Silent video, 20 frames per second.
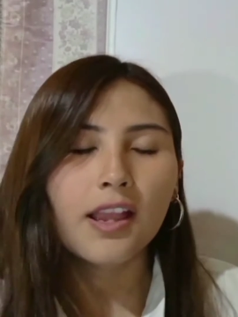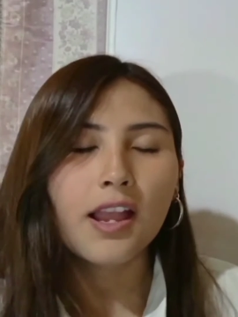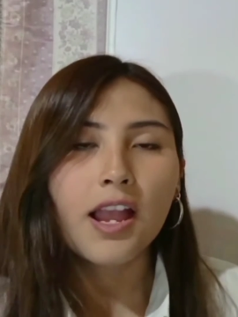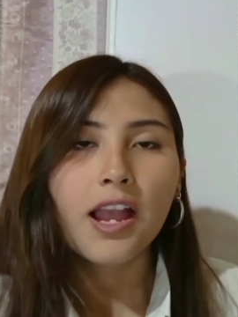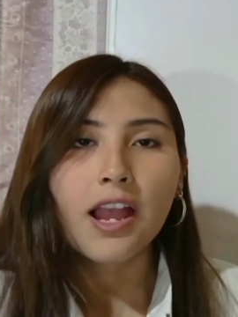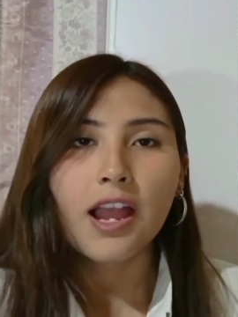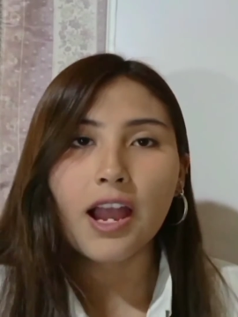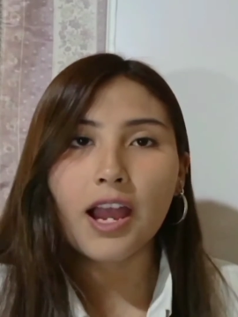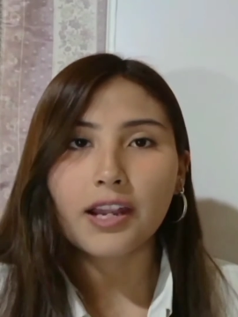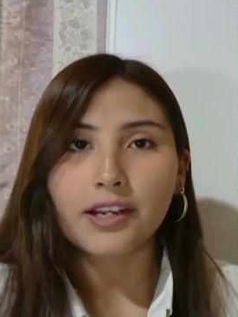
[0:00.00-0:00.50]

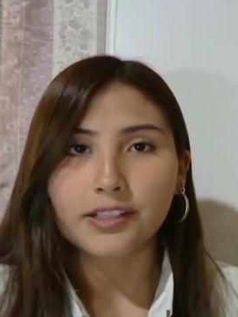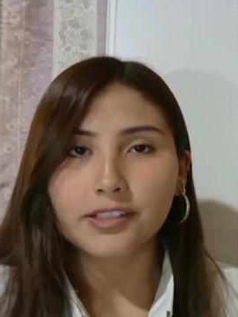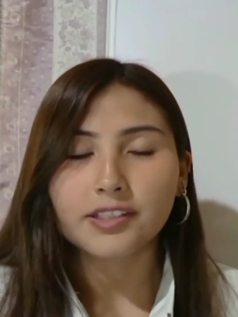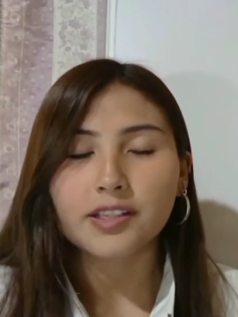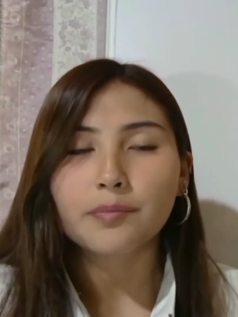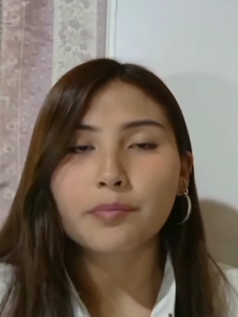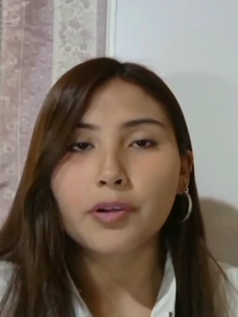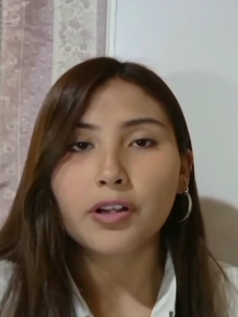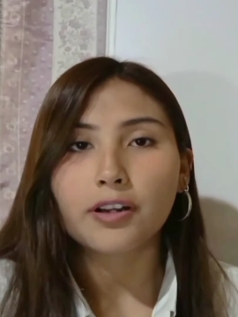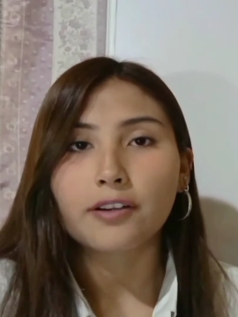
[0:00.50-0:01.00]
An example
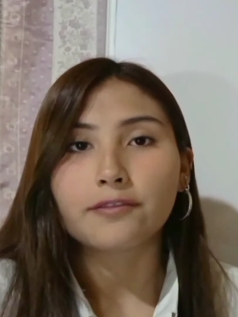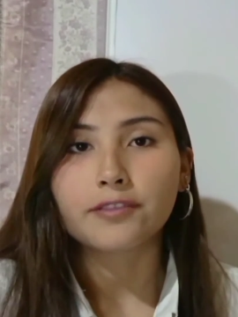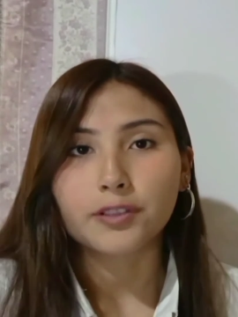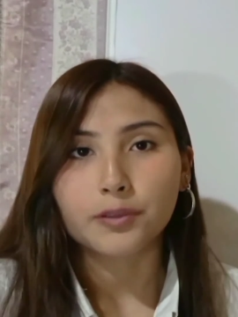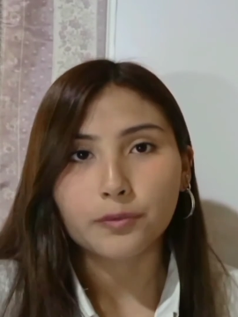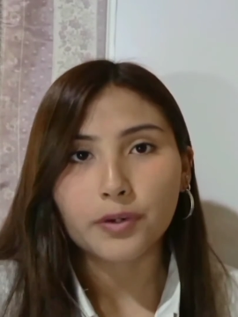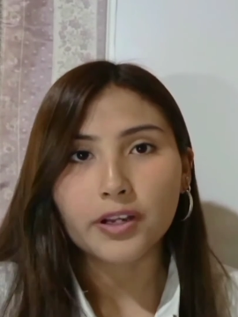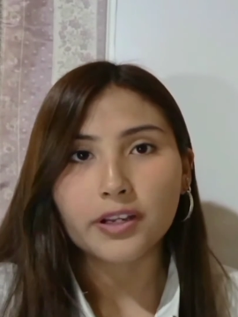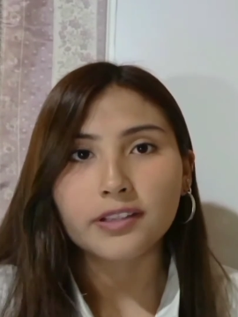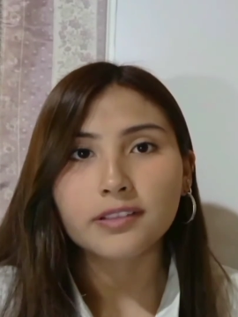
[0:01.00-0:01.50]
of
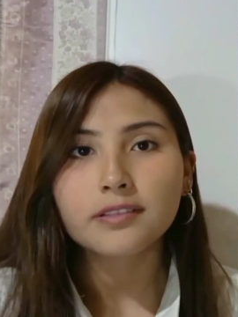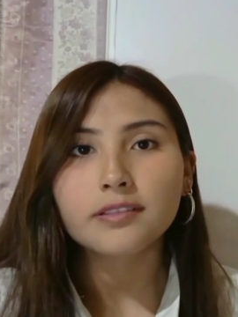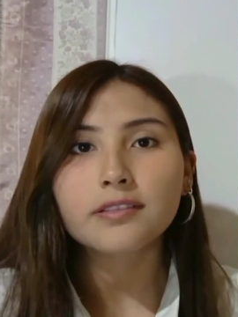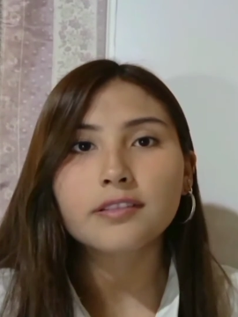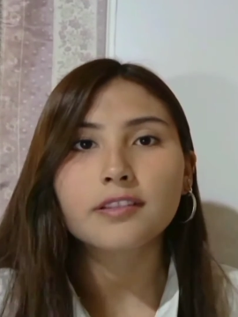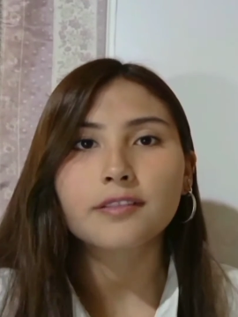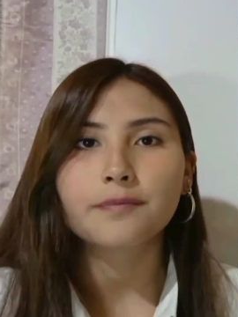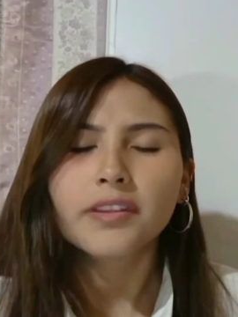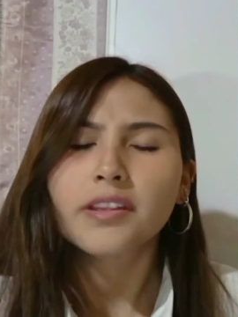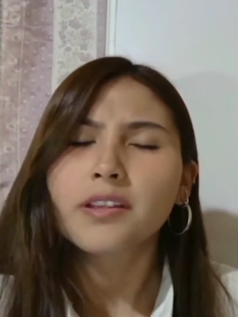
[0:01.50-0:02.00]
request:
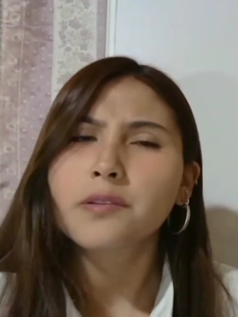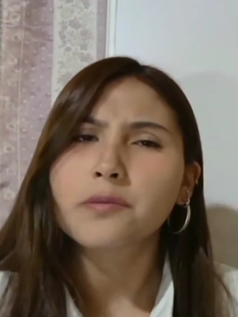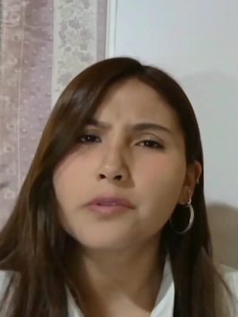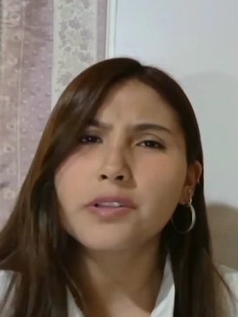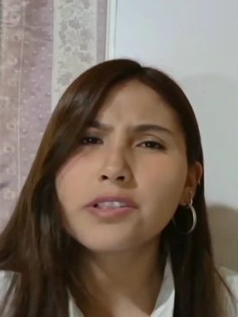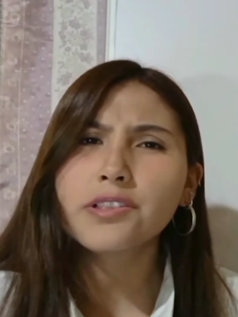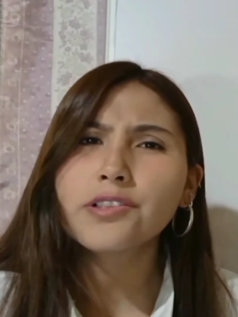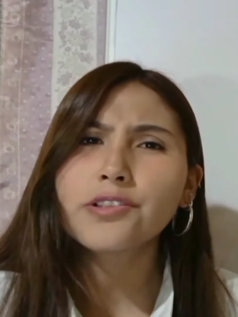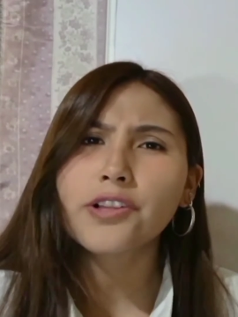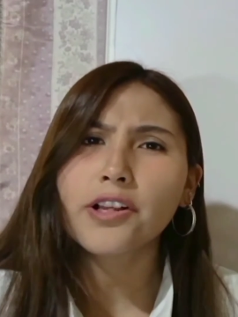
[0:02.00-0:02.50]
will
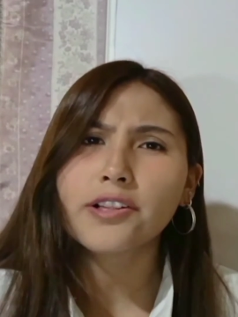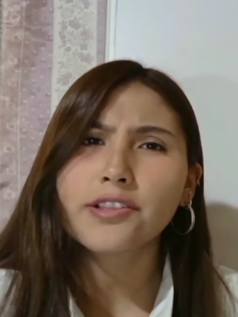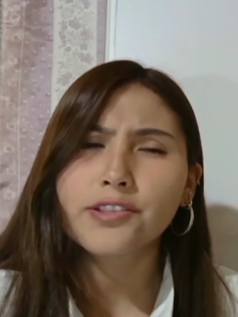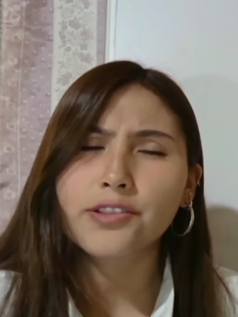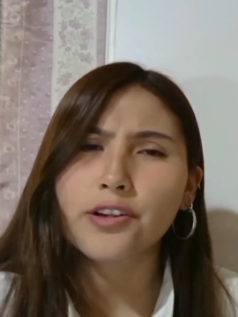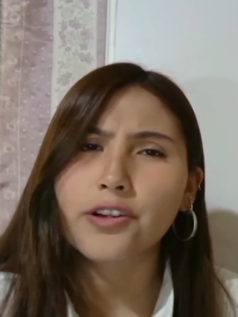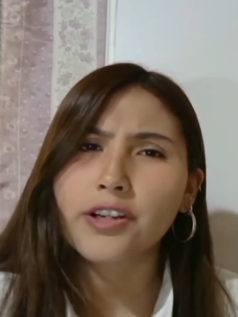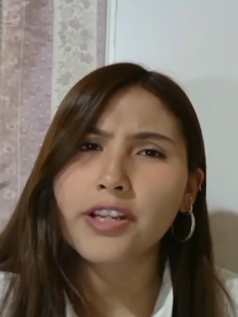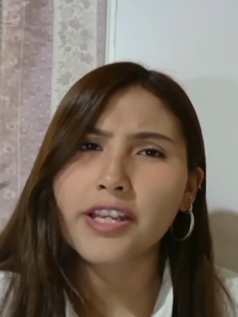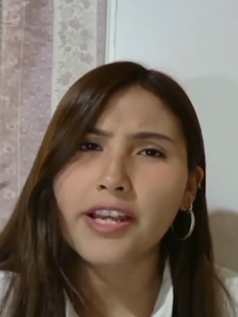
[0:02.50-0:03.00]
you tell
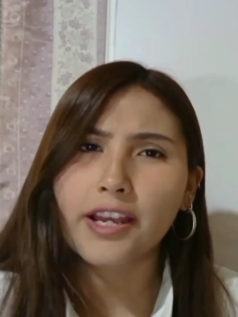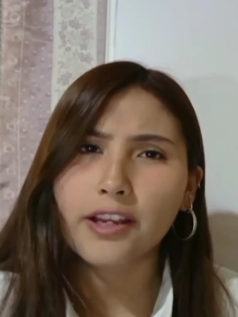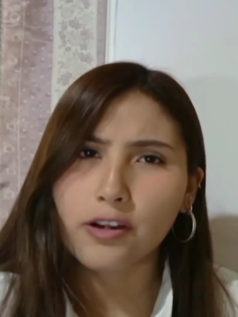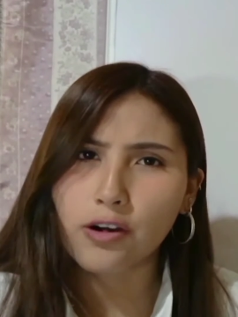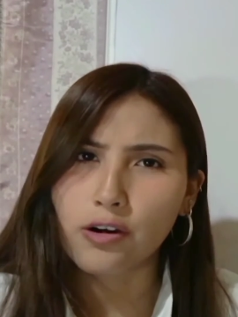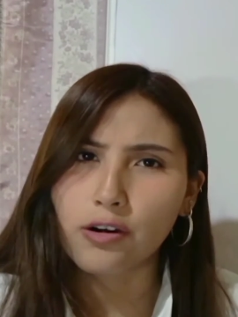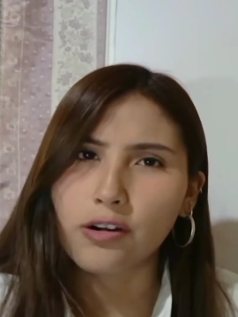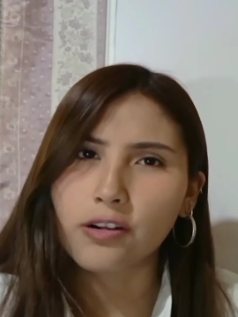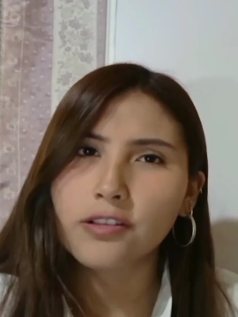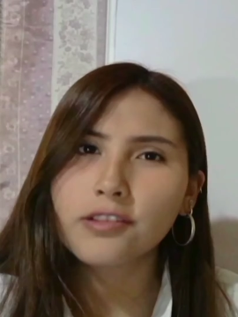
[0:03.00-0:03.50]
Tony I
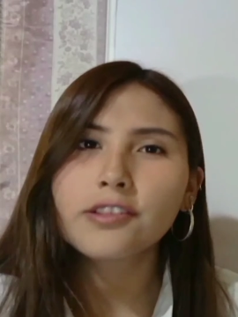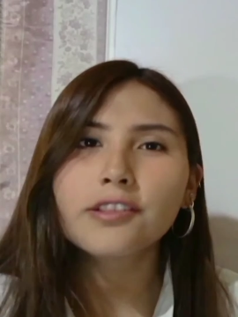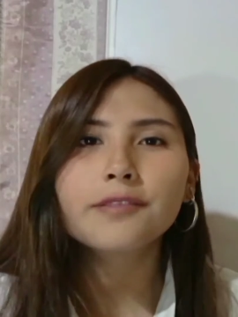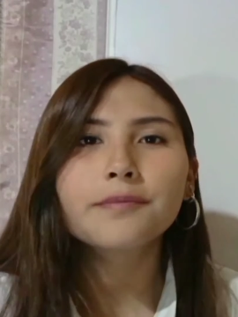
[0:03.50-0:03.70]
called?